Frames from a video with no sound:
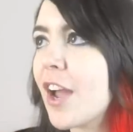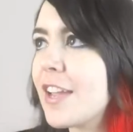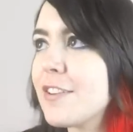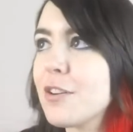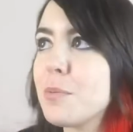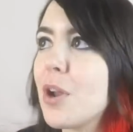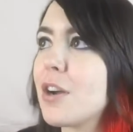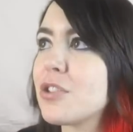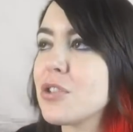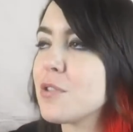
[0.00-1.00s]
giant,
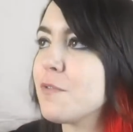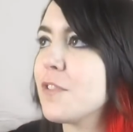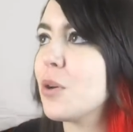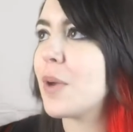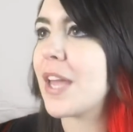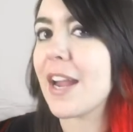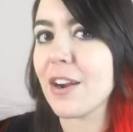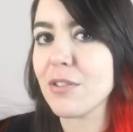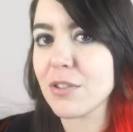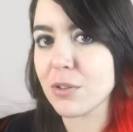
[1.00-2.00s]
obnoxious, flowy
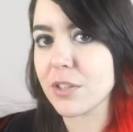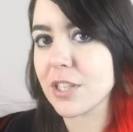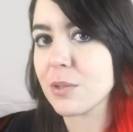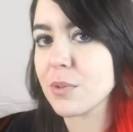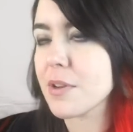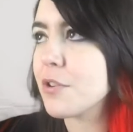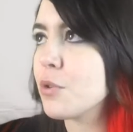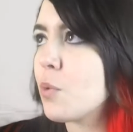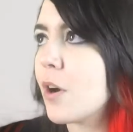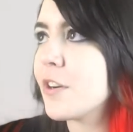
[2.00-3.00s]
hair that looked like it was
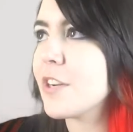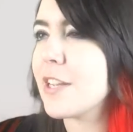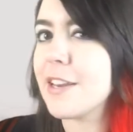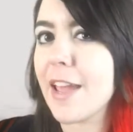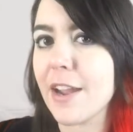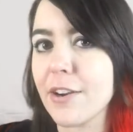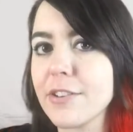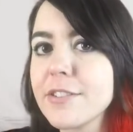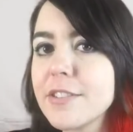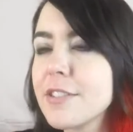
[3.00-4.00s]
underwater in
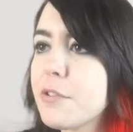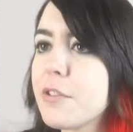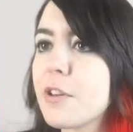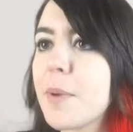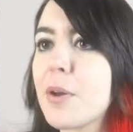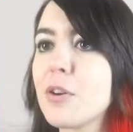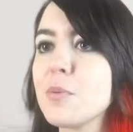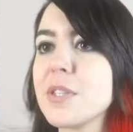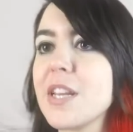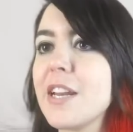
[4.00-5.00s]
air. Another thing about
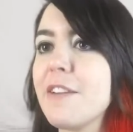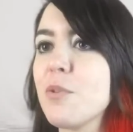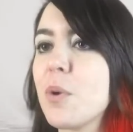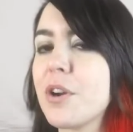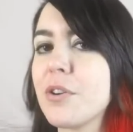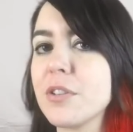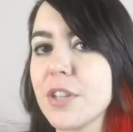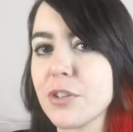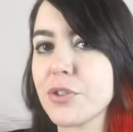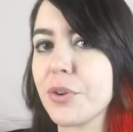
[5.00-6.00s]
her was that I never wanted her to
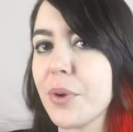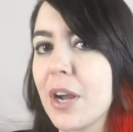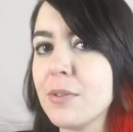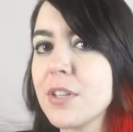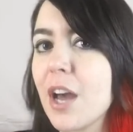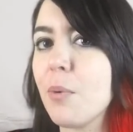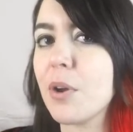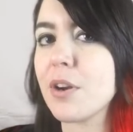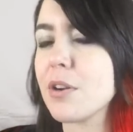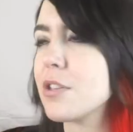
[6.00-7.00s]
touch the ground. I
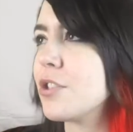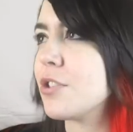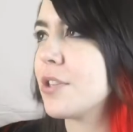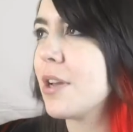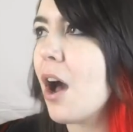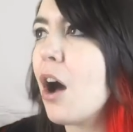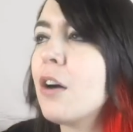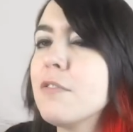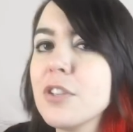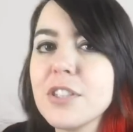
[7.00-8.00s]
wanted her to just
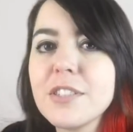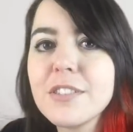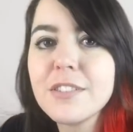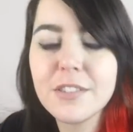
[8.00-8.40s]
hover.